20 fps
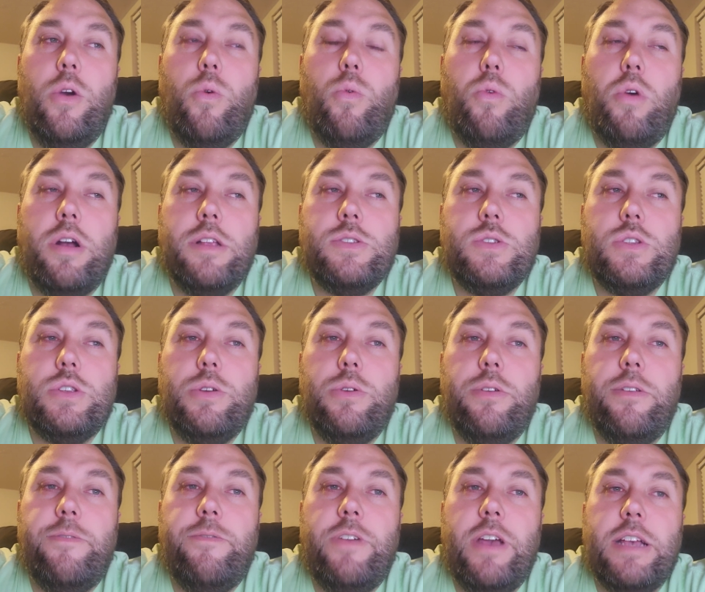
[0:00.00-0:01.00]
wants to
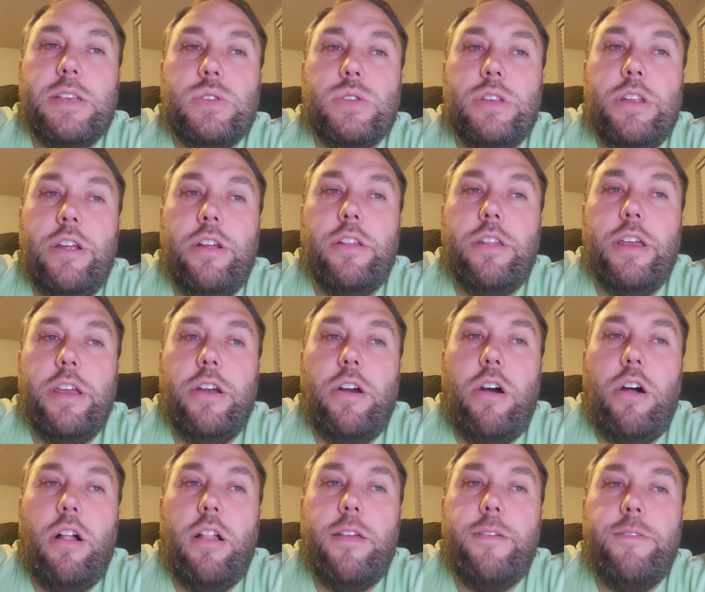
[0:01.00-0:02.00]
invest nearly
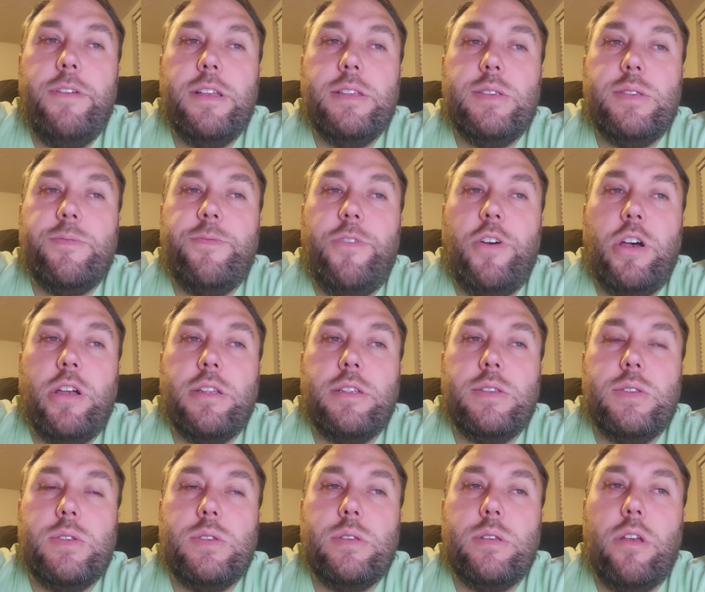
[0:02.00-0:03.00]
all of its
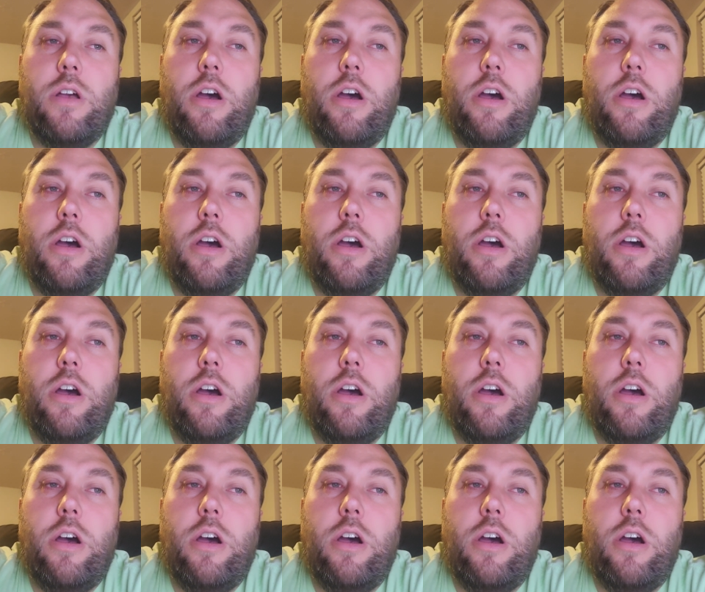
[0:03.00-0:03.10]
funds